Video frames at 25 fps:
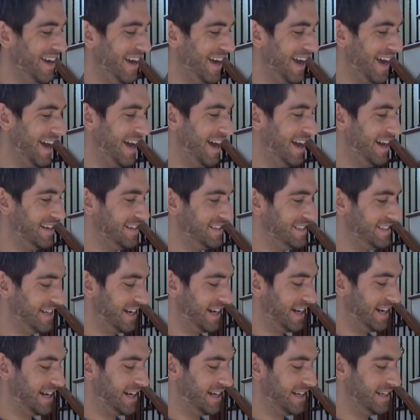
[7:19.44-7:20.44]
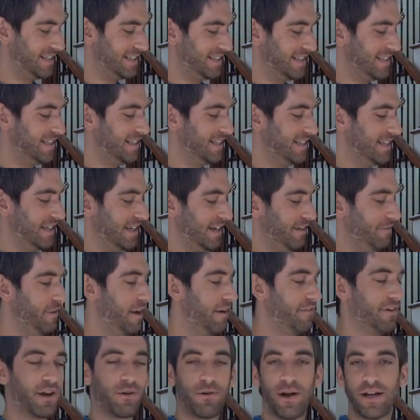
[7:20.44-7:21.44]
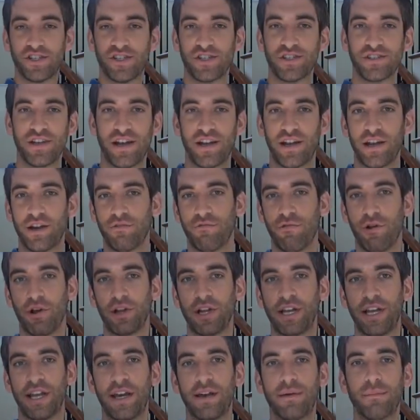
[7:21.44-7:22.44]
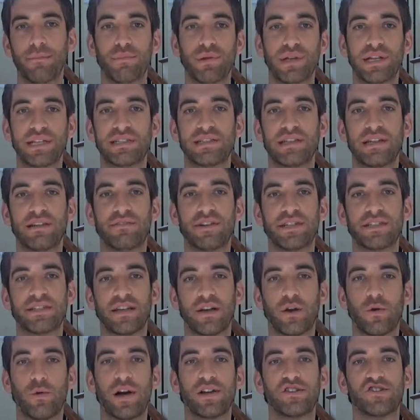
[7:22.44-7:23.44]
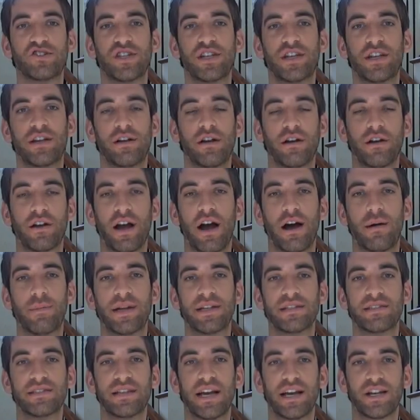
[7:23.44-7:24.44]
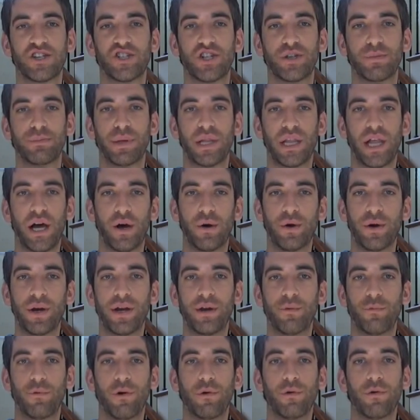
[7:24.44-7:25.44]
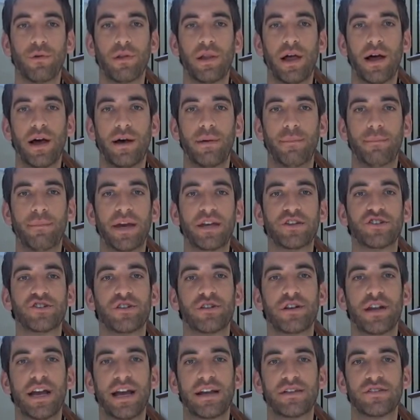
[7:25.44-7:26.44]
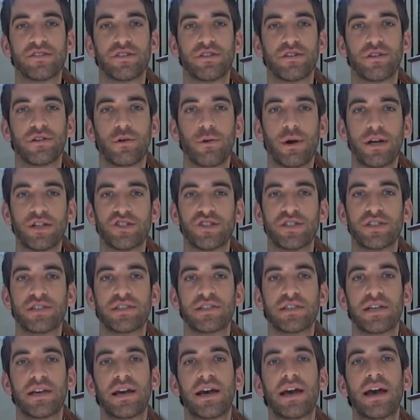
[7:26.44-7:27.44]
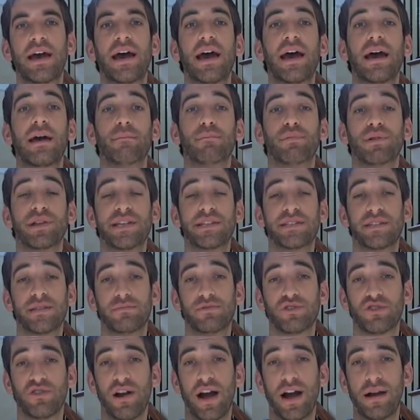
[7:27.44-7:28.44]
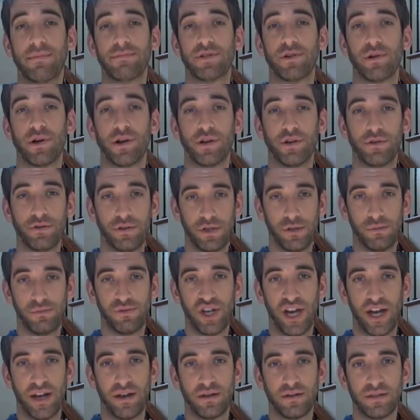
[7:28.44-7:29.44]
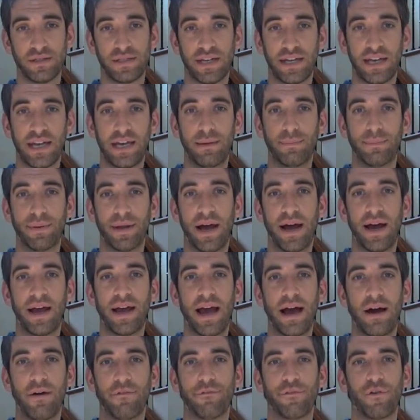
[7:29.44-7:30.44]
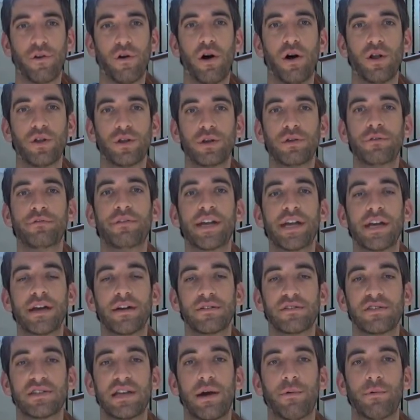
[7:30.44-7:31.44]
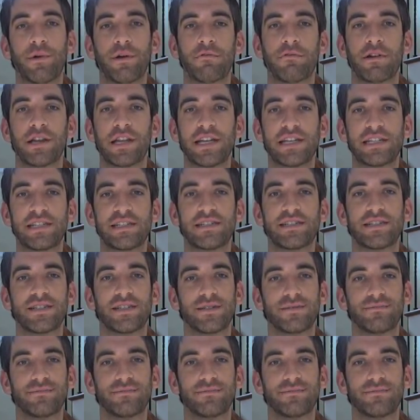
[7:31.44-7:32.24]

And uh, if you have any questions on enrolling it, please leave us a question in our comments section below. We'll uh, make sure to answer your questions. And please subscribe to our YouTube channel to keep an eye out for all new videos that we release.